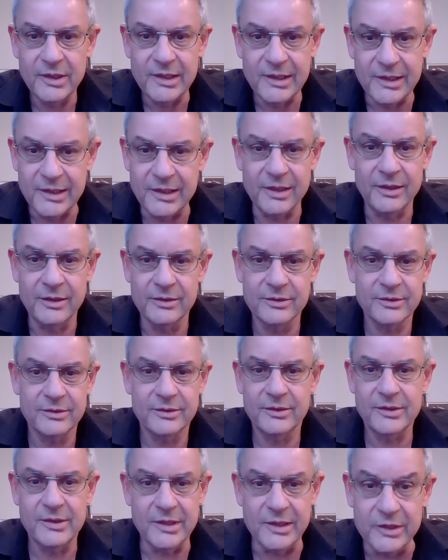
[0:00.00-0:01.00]
He
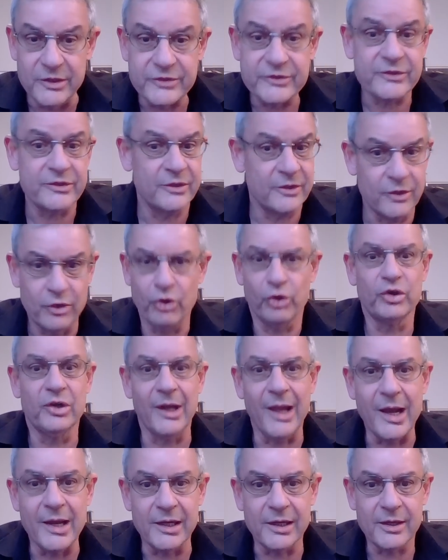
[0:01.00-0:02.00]
is
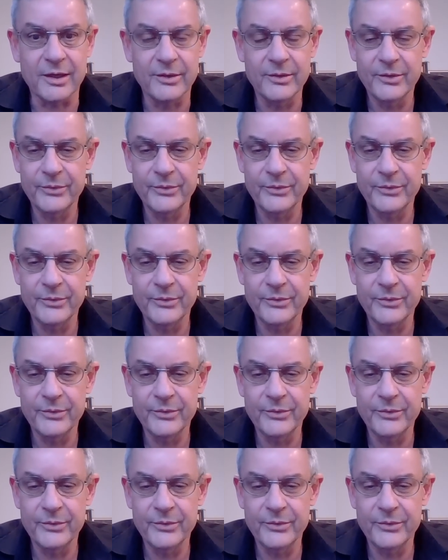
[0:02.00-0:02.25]
godlike,